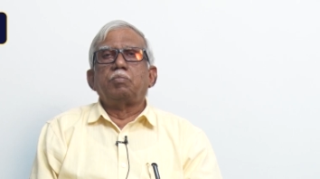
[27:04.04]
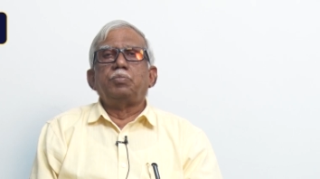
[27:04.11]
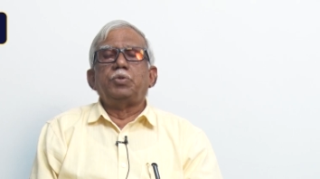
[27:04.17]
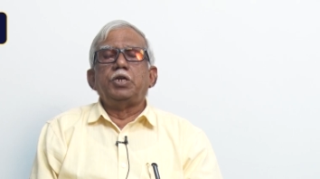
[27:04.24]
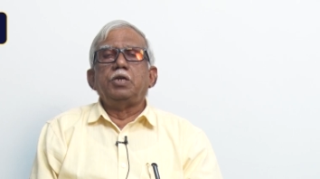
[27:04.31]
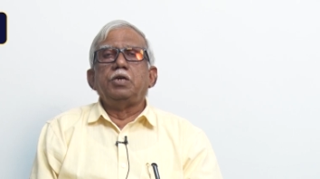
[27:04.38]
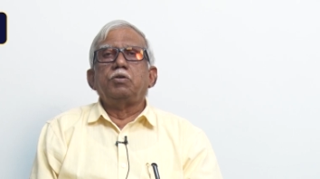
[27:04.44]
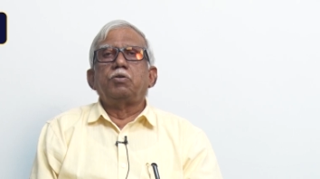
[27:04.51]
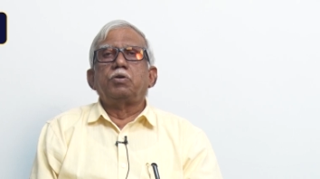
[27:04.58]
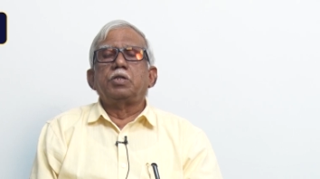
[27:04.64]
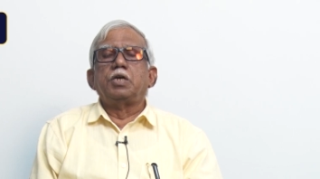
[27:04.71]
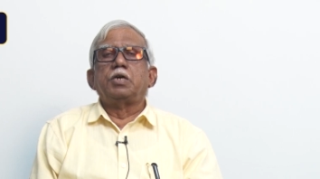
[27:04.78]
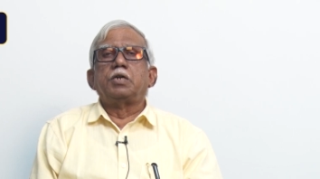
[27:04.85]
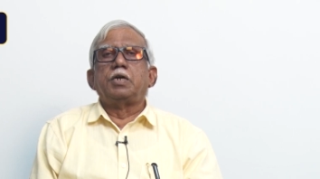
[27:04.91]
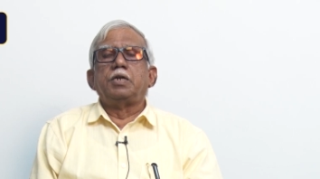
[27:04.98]
breeding over
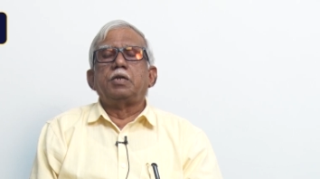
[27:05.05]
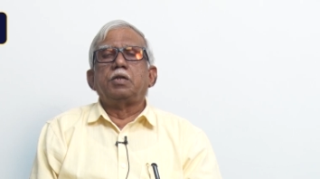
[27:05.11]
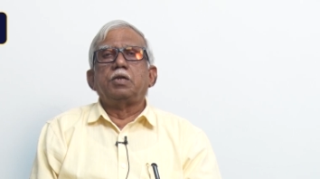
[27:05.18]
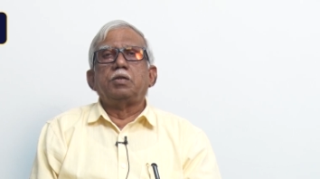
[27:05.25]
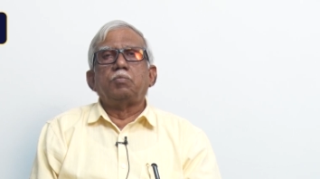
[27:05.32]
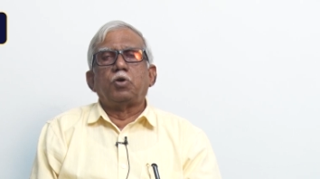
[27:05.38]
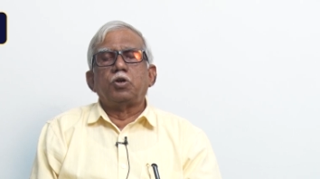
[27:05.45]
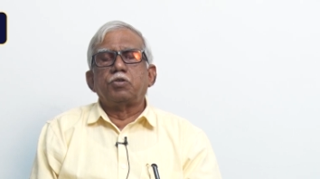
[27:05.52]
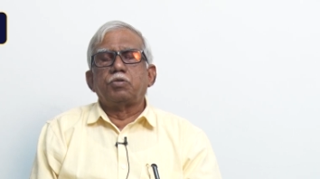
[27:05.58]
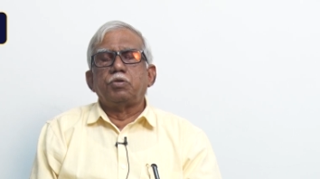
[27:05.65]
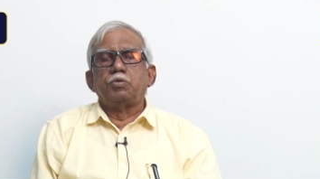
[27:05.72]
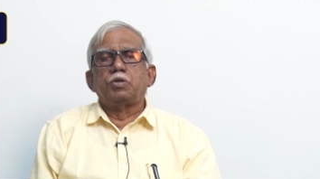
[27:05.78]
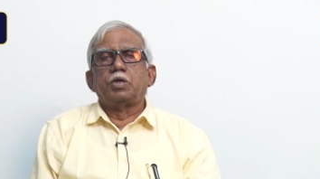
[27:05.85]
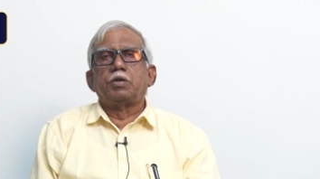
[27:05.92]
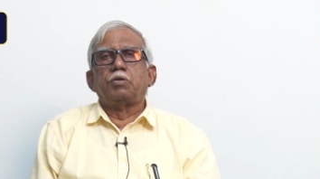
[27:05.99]
there and then
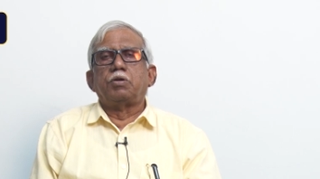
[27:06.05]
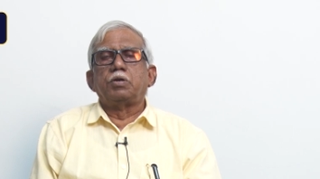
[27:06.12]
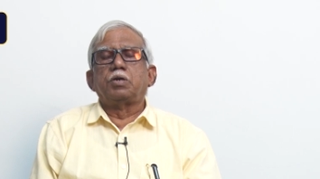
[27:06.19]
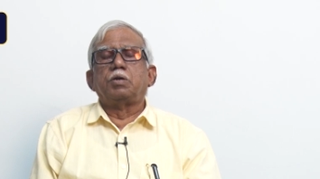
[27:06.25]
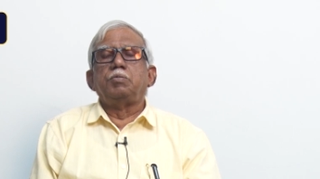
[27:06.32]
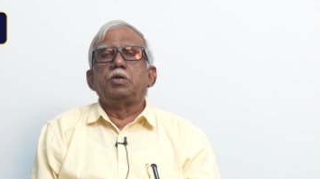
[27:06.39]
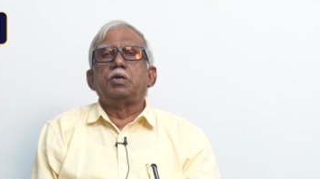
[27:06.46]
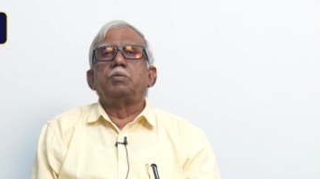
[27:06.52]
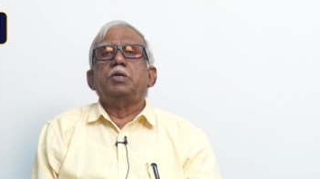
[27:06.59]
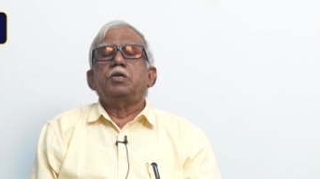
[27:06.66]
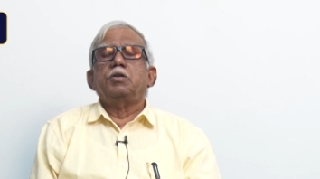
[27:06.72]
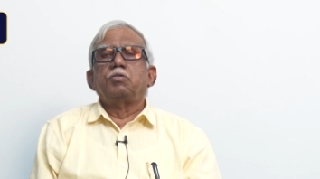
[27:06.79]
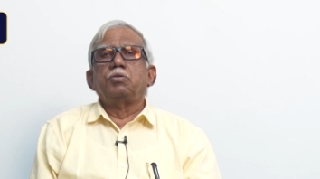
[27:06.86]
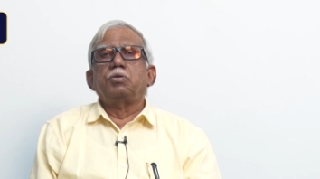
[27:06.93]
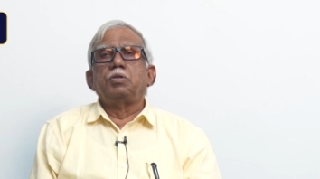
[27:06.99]
mosquitoes are not coming up.
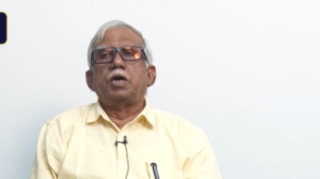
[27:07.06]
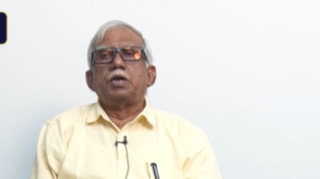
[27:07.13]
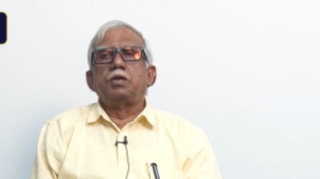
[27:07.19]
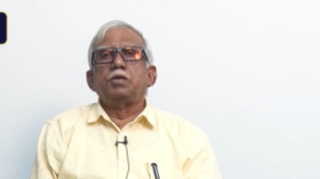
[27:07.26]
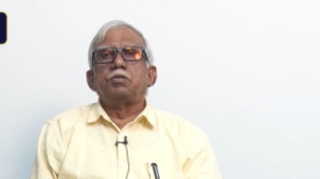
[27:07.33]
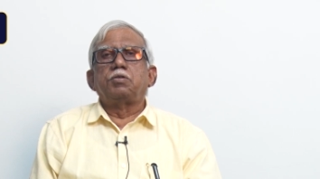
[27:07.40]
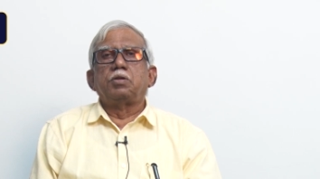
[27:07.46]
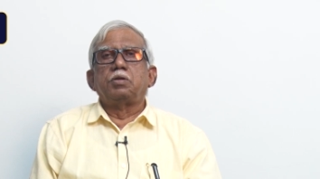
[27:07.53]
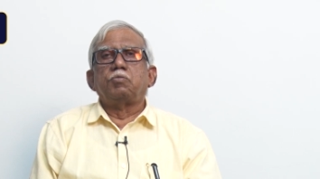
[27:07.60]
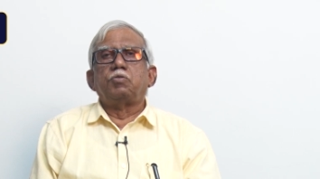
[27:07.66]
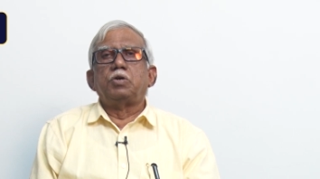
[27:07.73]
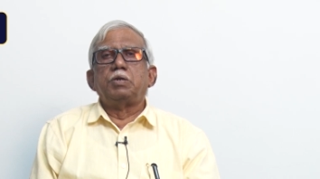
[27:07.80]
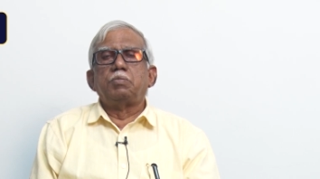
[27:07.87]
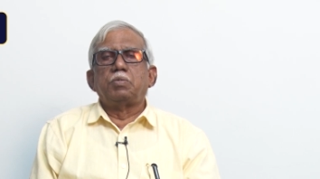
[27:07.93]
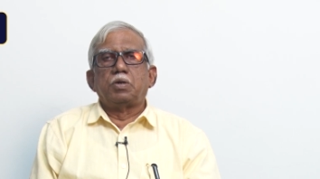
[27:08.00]
So that is
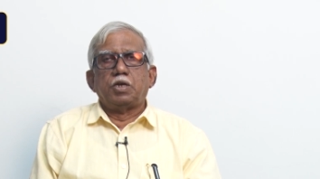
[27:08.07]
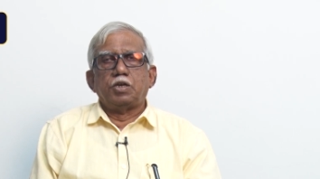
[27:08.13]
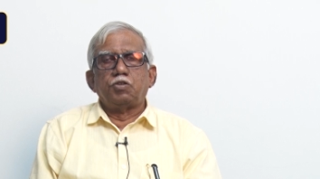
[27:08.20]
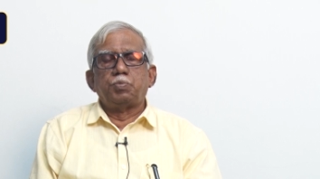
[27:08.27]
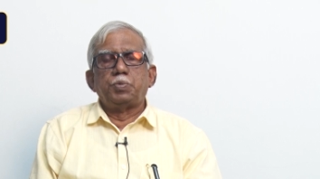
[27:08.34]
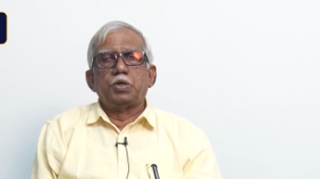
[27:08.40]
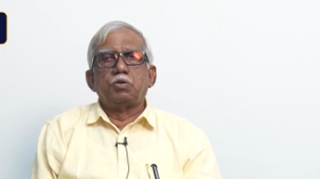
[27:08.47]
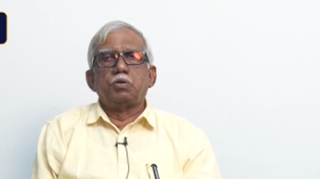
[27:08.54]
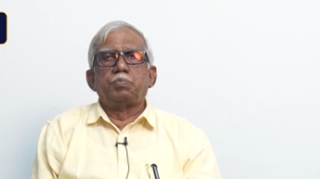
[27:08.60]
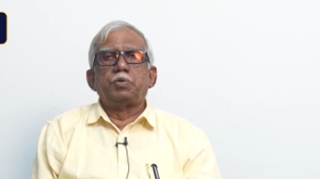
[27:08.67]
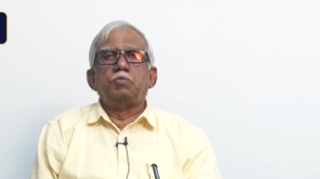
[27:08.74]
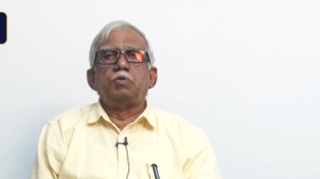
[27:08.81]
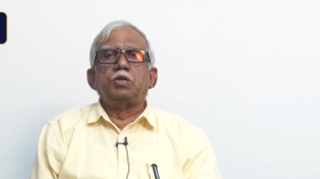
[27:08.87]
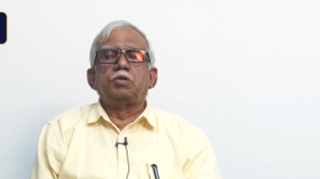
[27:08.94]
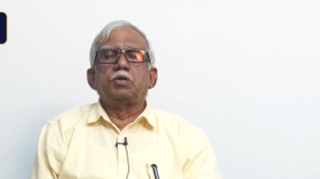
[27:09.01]
one aspect of
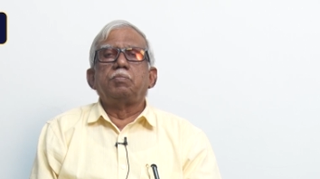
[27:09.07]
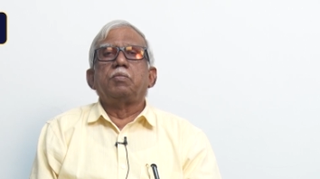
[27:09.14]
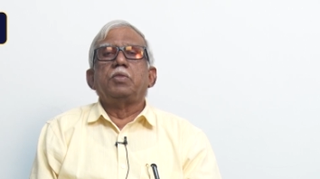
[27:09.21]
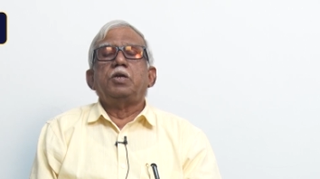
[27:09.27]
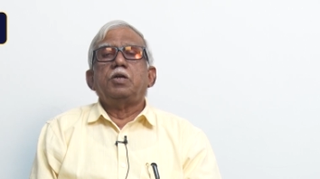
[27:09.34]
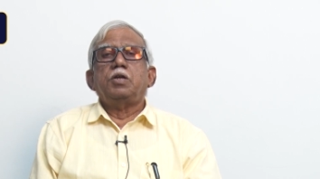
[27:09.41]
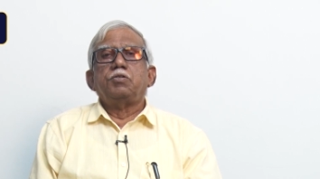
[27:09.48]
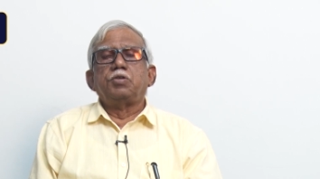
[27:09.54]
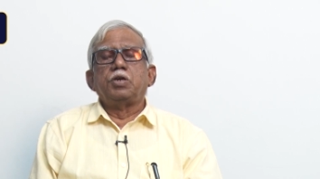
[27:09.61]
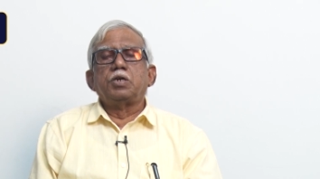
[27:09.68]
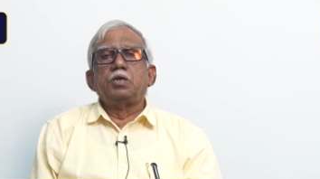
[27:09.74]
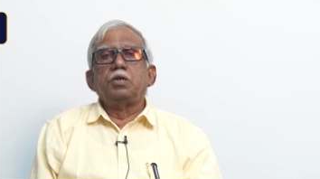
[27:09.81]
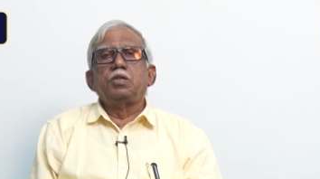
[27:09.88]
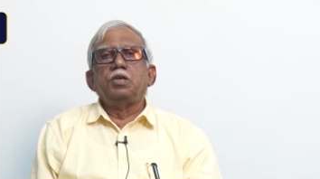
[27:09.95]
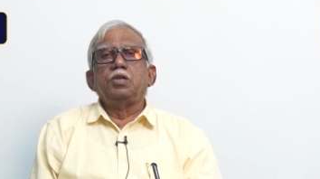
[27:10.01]
prevention.
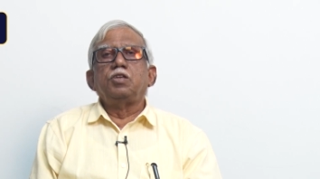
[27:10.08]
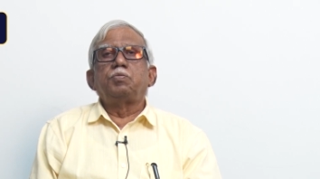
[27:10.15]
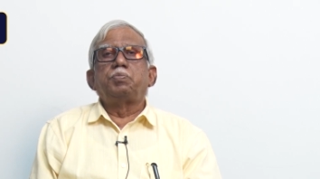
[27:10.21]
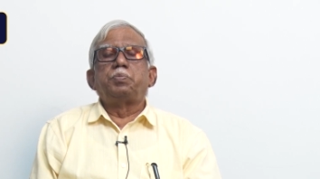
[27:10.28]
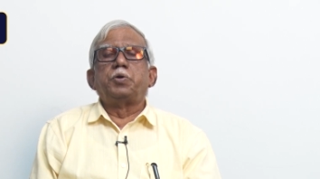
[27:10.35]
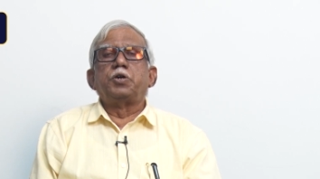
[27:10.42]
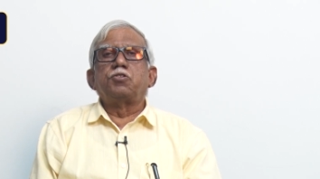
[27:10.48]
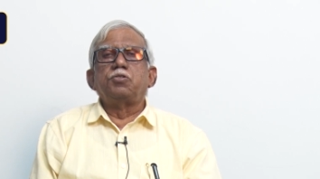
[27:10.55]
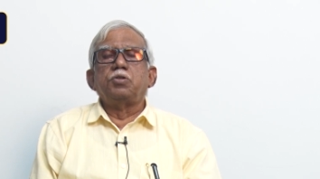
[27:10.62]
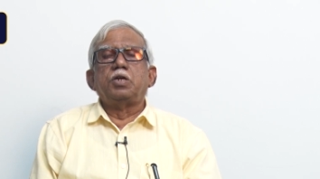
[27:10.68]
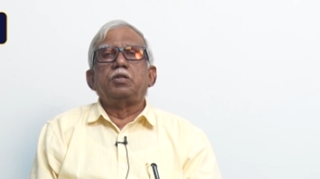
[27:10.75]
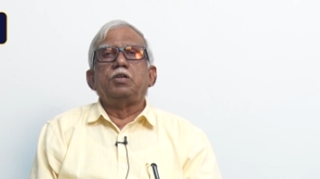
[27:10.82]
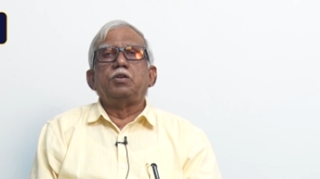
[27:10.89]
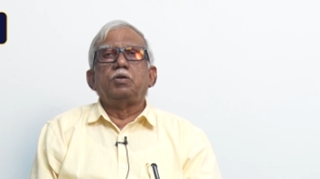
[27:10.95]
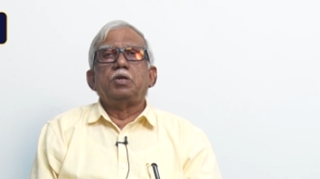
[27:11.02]
Second thing is
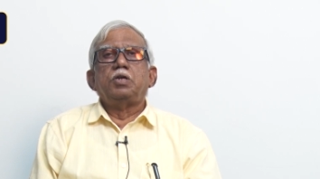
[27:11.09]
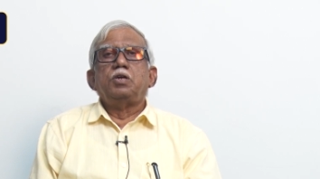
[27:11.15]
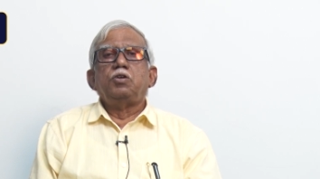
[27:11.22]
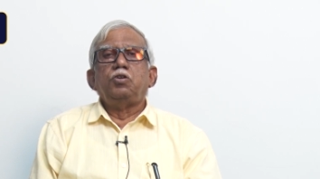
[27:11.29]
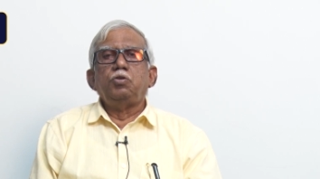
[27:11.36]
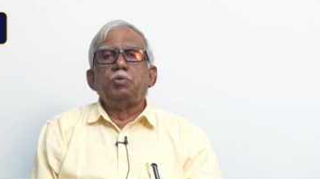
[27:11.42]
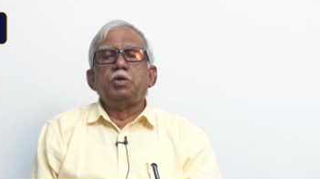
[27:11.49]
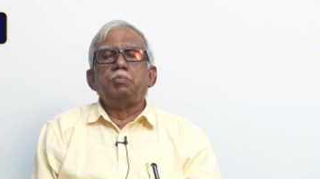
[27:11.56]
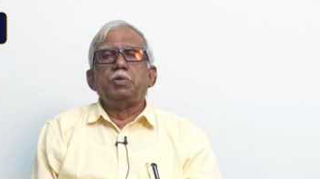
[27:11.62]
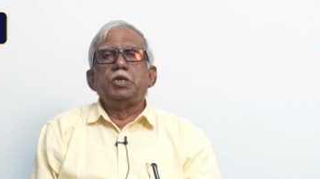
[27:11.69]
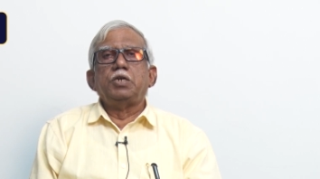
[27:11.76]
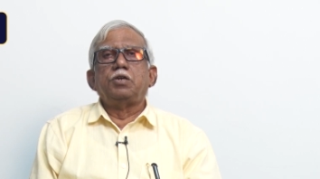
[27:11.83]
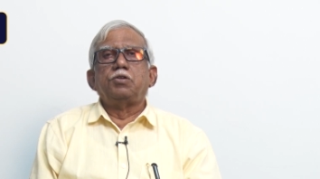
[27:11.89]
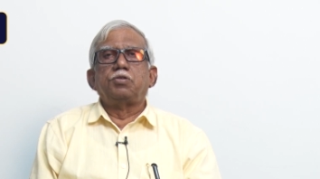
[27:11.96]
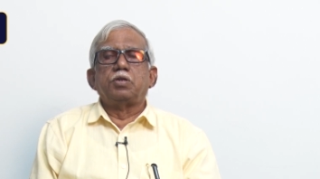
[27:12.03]
personal, the human
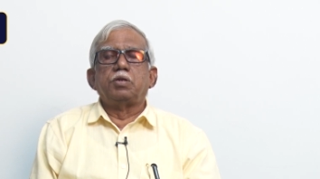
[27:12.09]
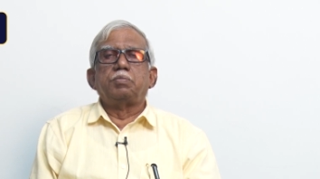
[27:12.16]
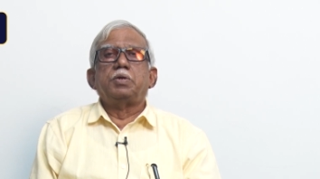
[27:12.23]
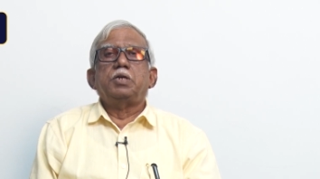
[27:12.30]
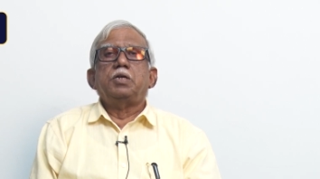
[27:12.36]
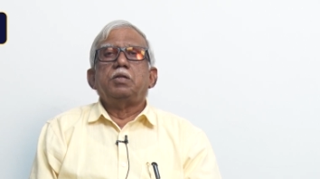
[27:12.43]
being itself.